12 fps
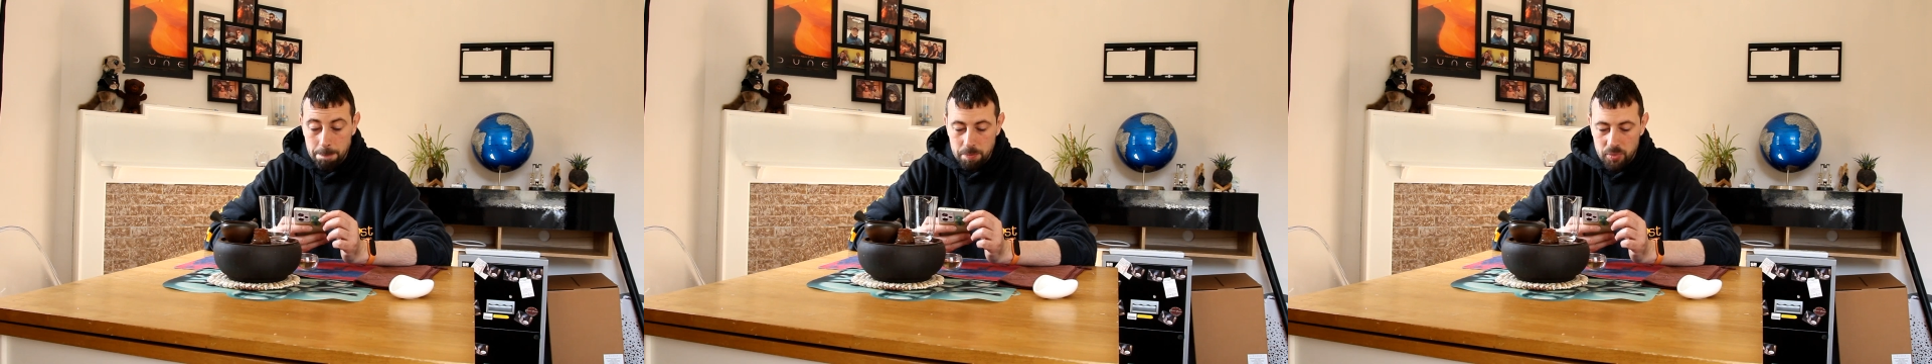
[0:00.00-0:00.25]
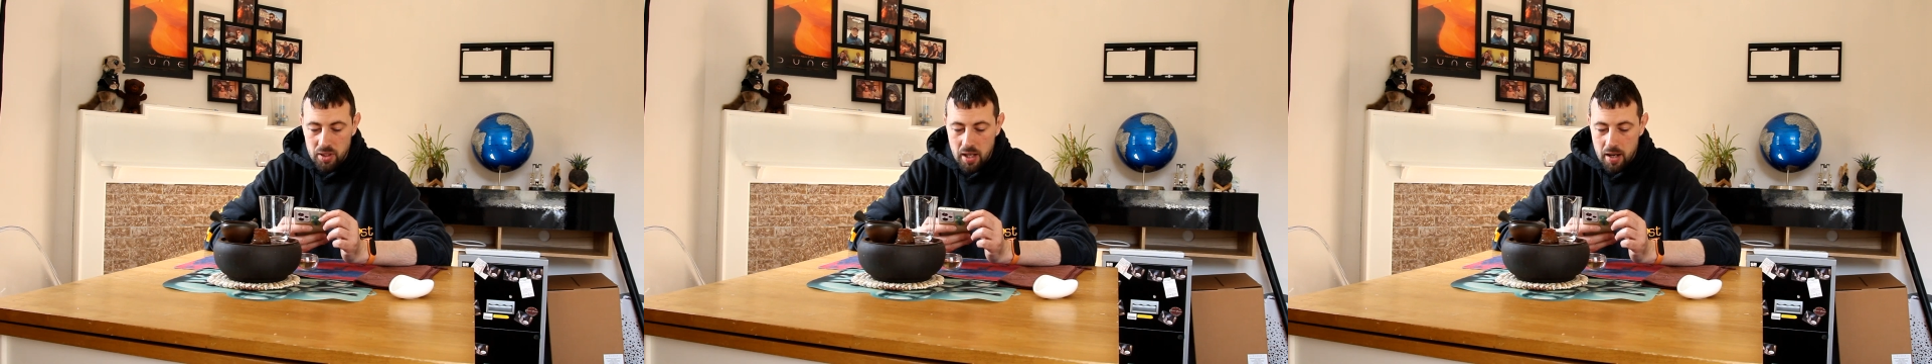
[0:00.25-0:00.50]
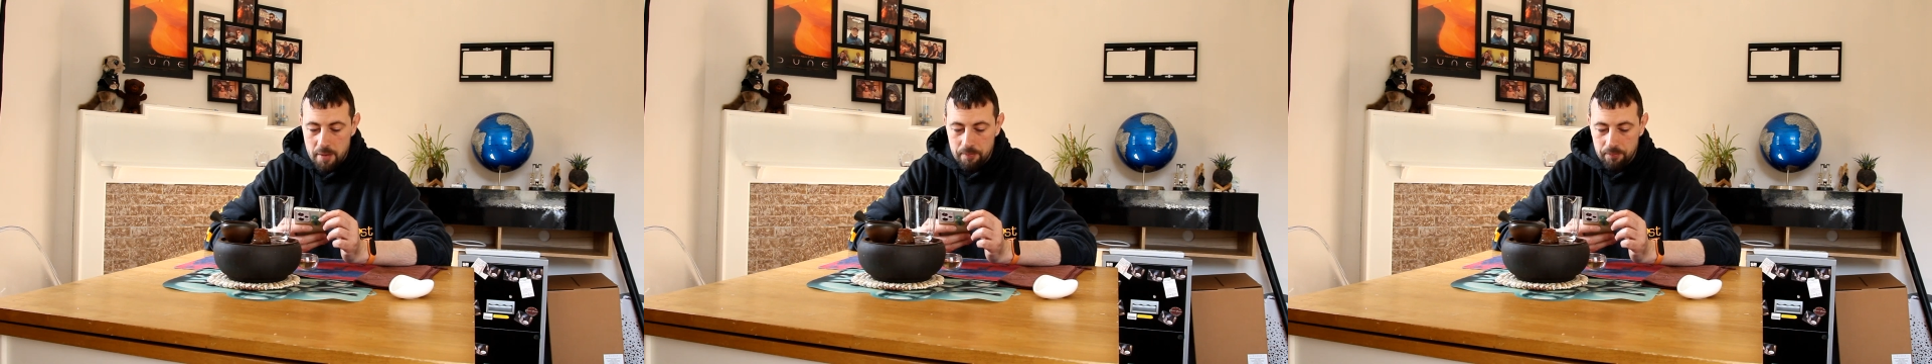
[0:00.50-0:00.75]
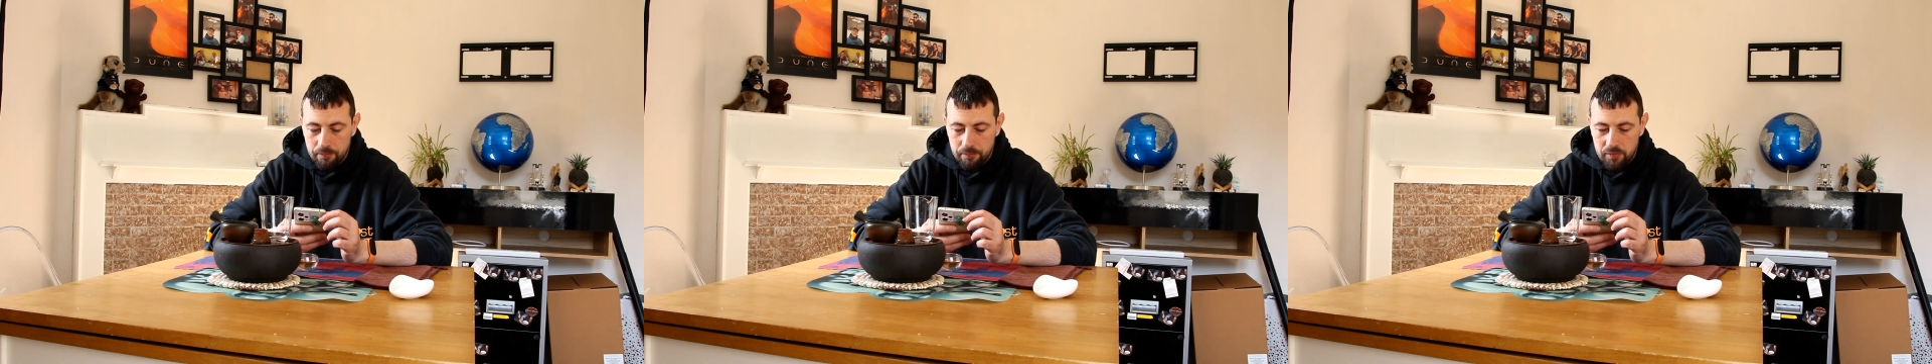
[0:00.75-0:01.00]
But hey,
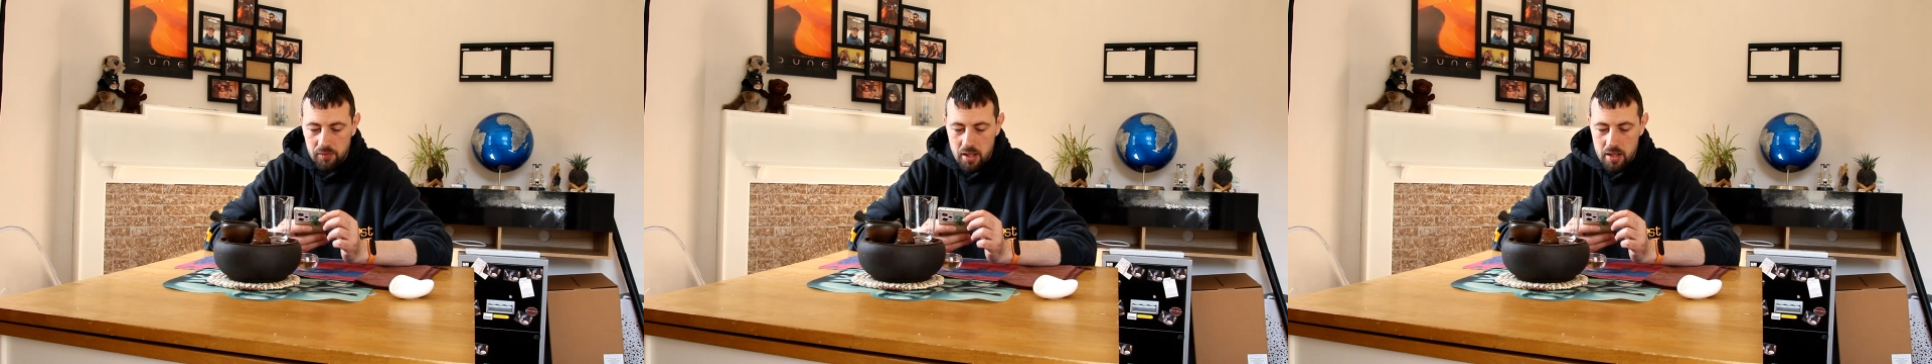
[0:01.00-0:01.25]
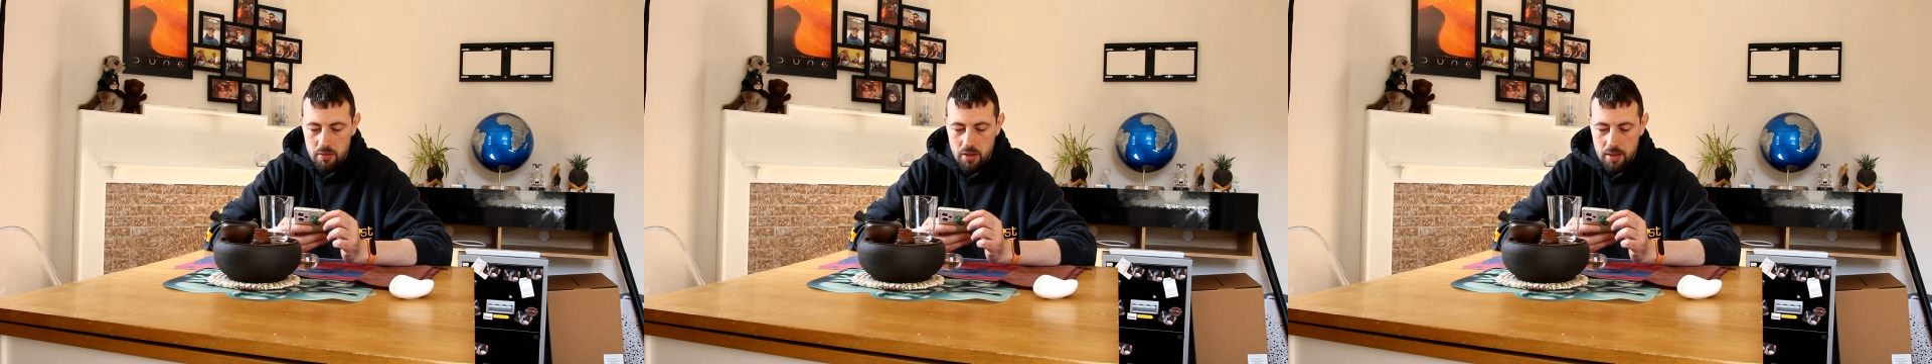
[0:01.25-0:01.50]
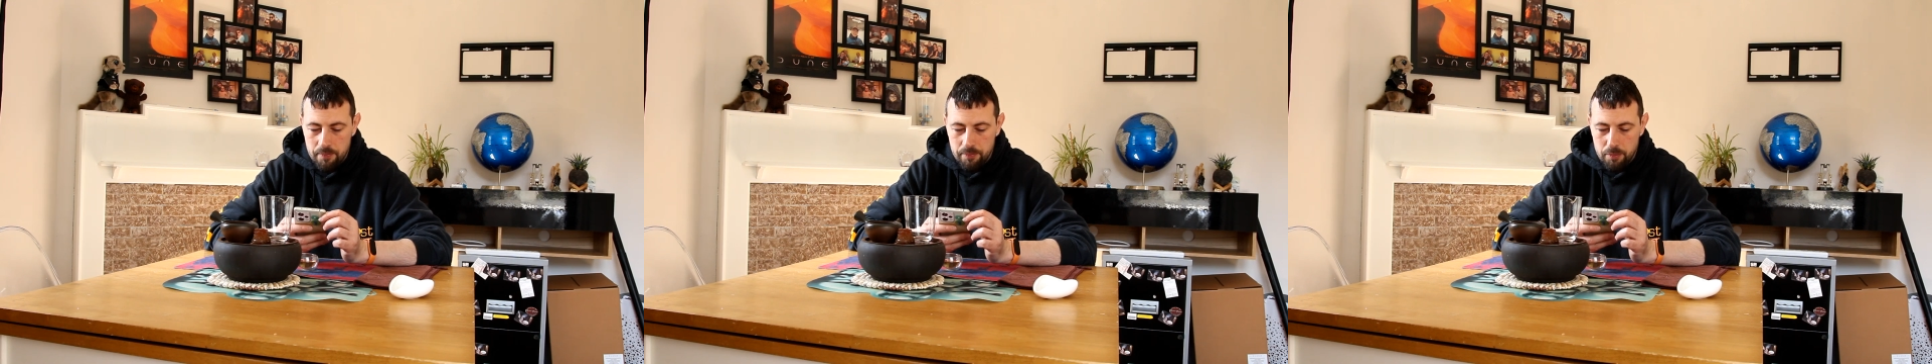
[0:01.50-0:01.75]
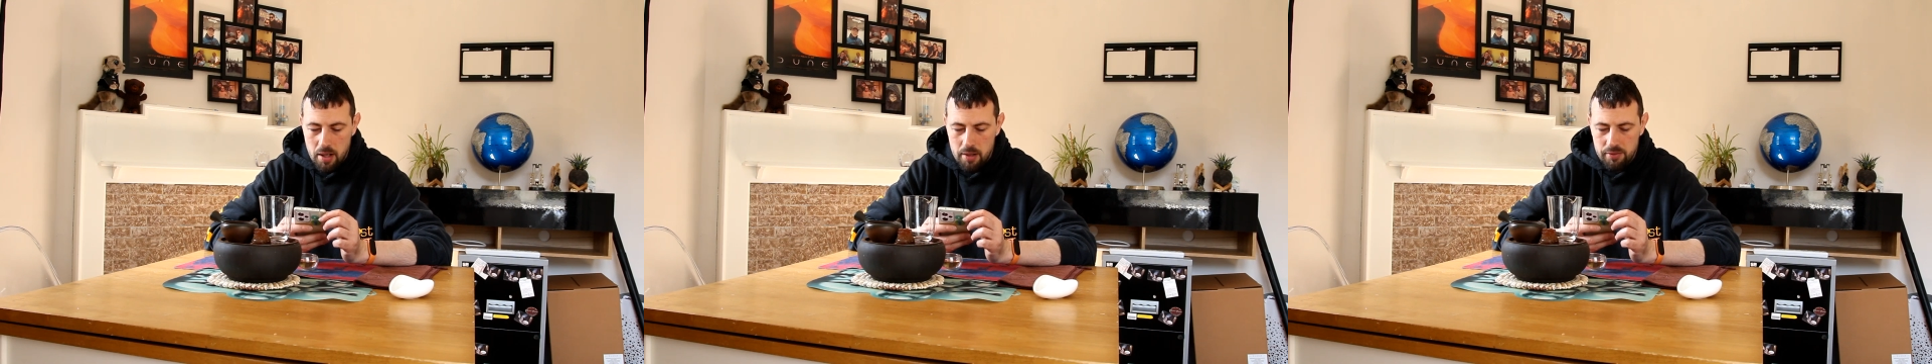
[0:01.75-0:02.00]
anyway,
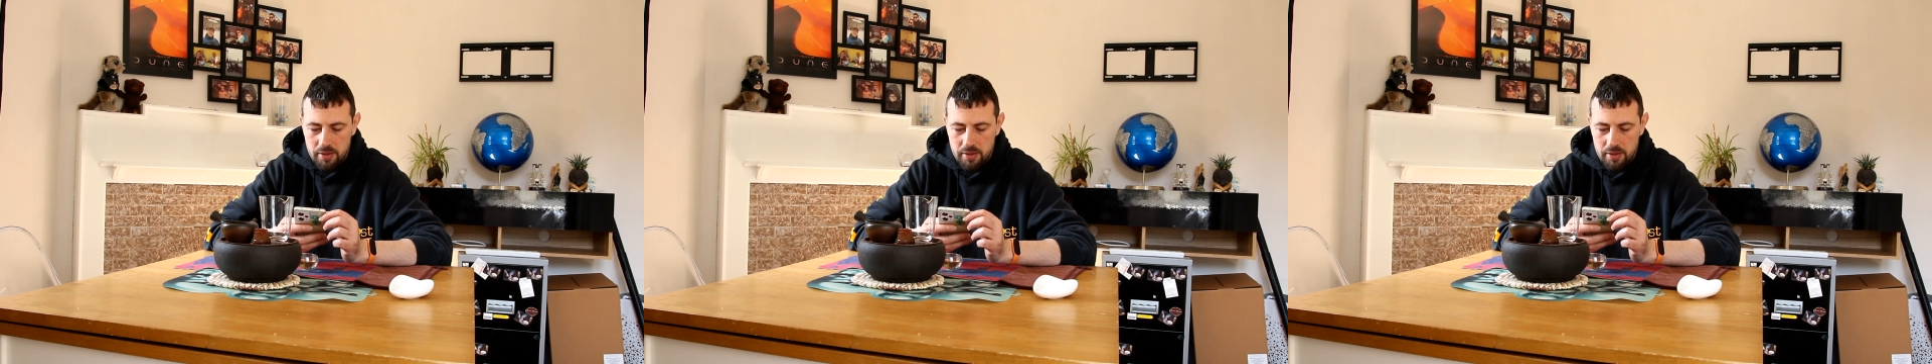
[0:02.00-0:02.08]
mouth